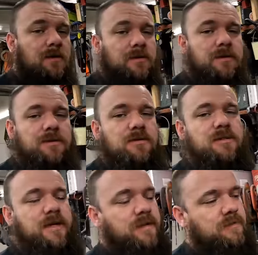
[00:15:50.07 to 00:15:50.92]
Well, it's
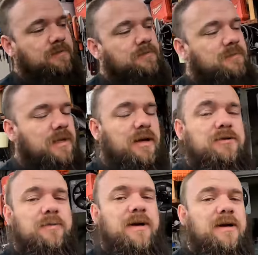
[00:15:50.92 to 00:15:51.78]
Tuesday. The
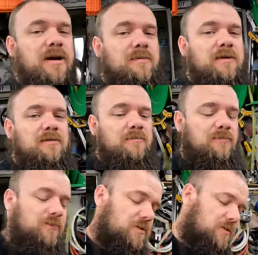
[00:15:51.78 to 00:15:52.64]
couch magnet got me
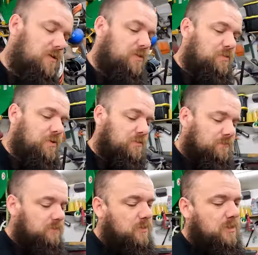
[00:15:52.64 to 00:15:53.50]
for just a little bit
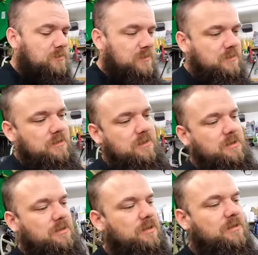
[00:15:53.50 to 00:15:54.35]
while I was
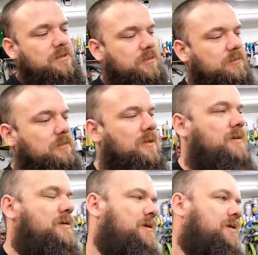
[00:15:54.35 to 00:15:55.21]
eating lunch and
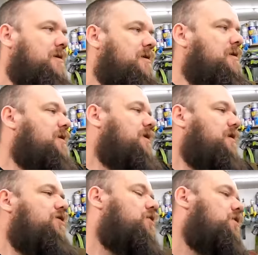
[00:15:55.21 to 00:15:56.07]

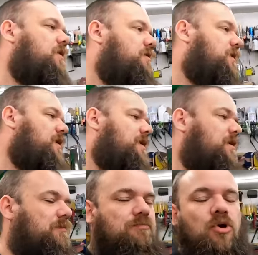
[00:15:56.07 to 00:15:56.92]
enjoying
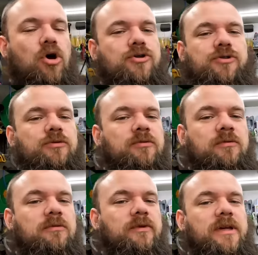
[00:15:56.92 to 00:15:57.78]
my partial
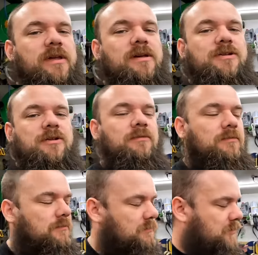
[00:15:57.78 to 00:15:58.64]
vacation.
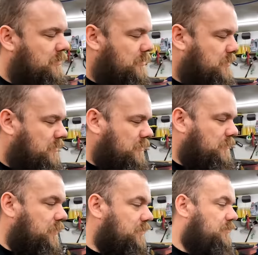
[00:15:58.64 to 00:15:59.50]

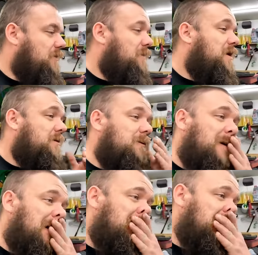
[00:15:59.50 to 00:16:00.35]
But I'm out in the
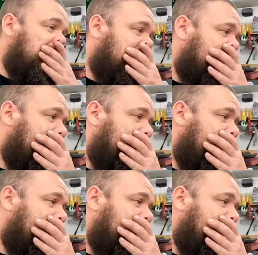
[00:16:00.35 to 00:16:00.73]
garage.